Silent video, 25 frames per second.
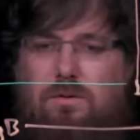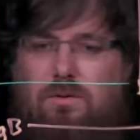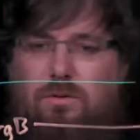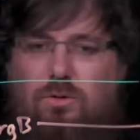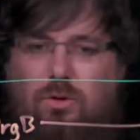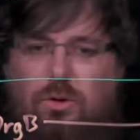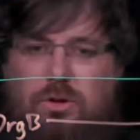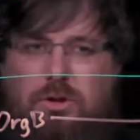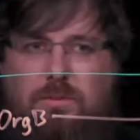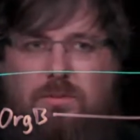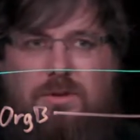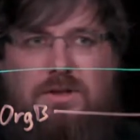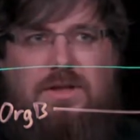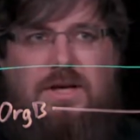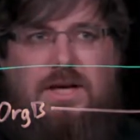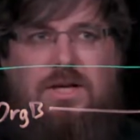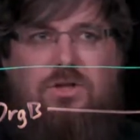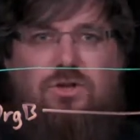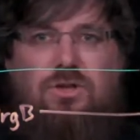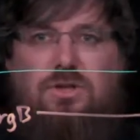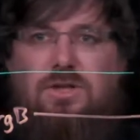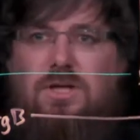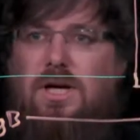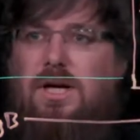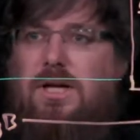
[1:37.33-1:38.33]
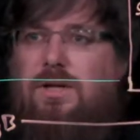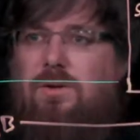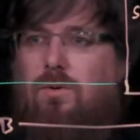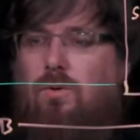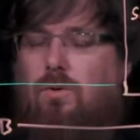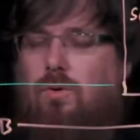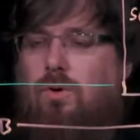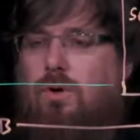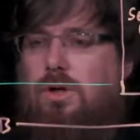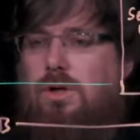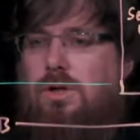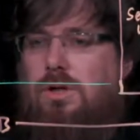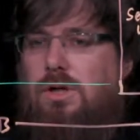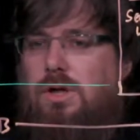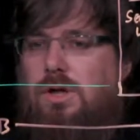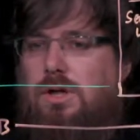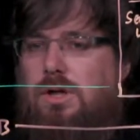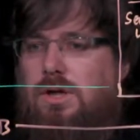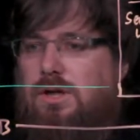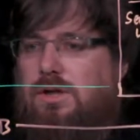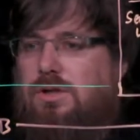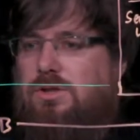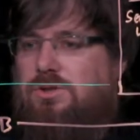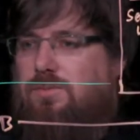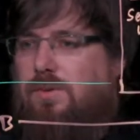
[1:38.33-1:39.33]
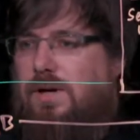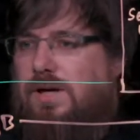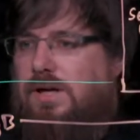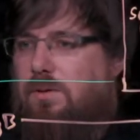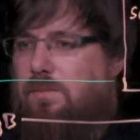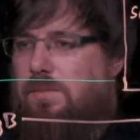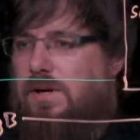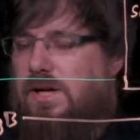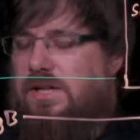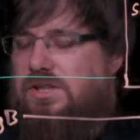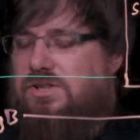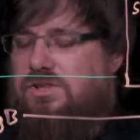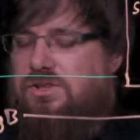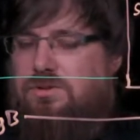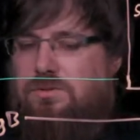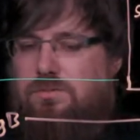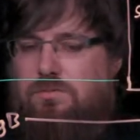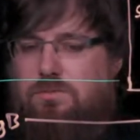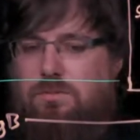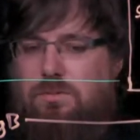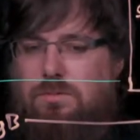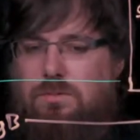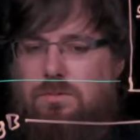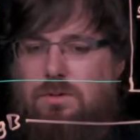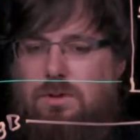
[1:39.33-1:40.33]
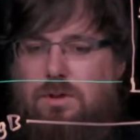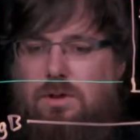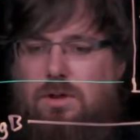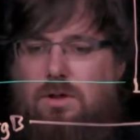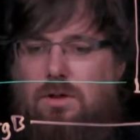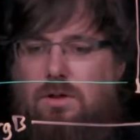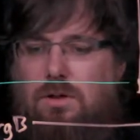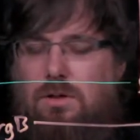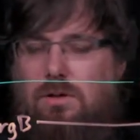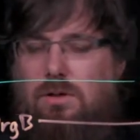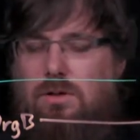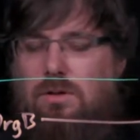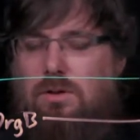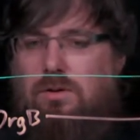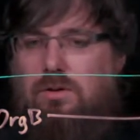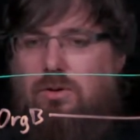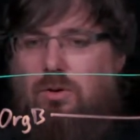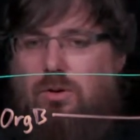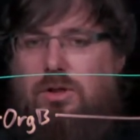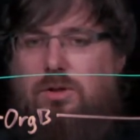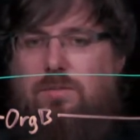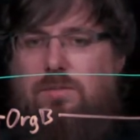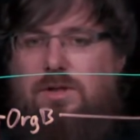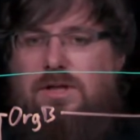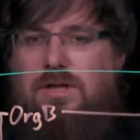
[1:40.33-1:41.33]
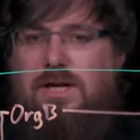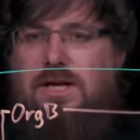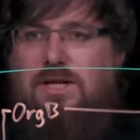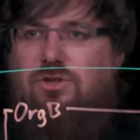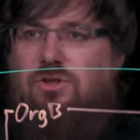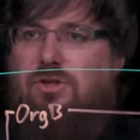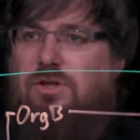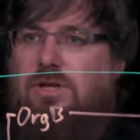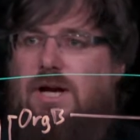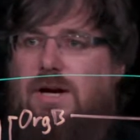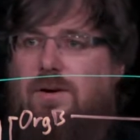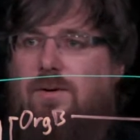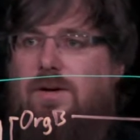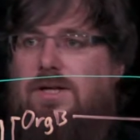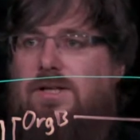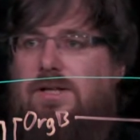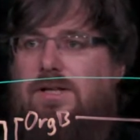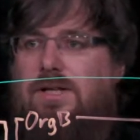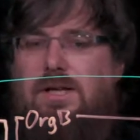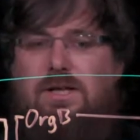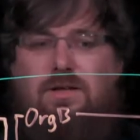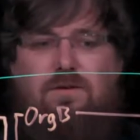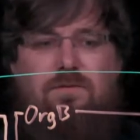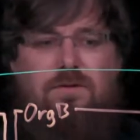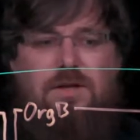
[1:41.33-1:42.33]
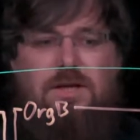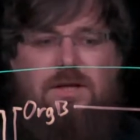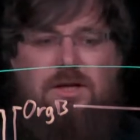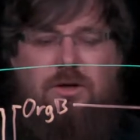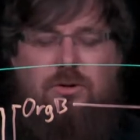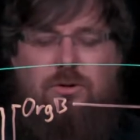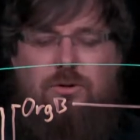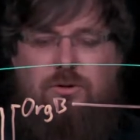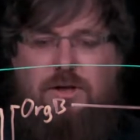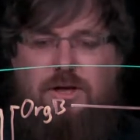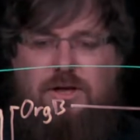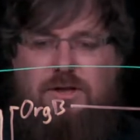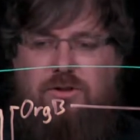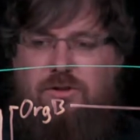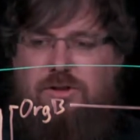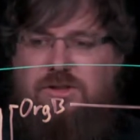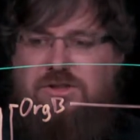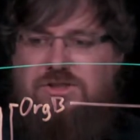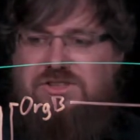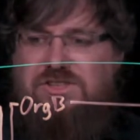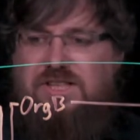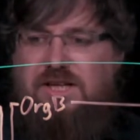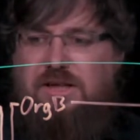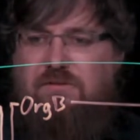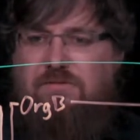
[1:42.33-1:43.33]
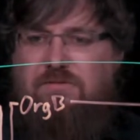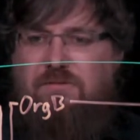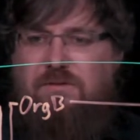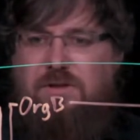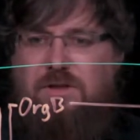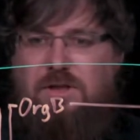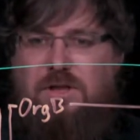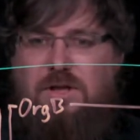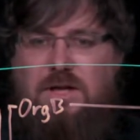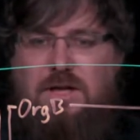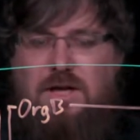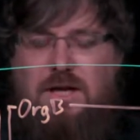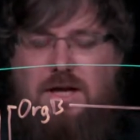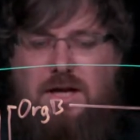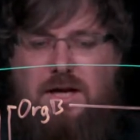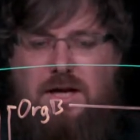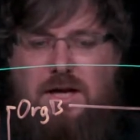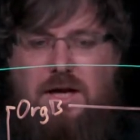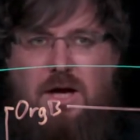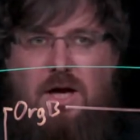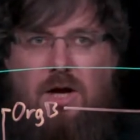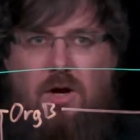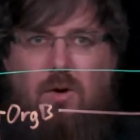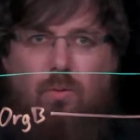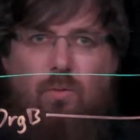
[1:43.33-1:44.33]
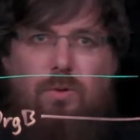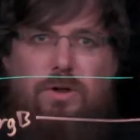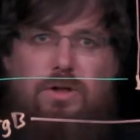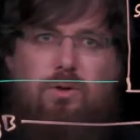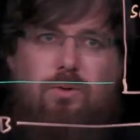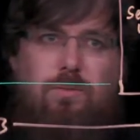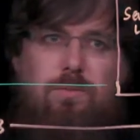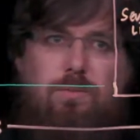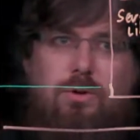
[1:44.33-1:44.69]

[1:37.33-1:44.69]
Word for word: documentation guide or in a Swagger-based documentation directly in vCloud Director itself. We do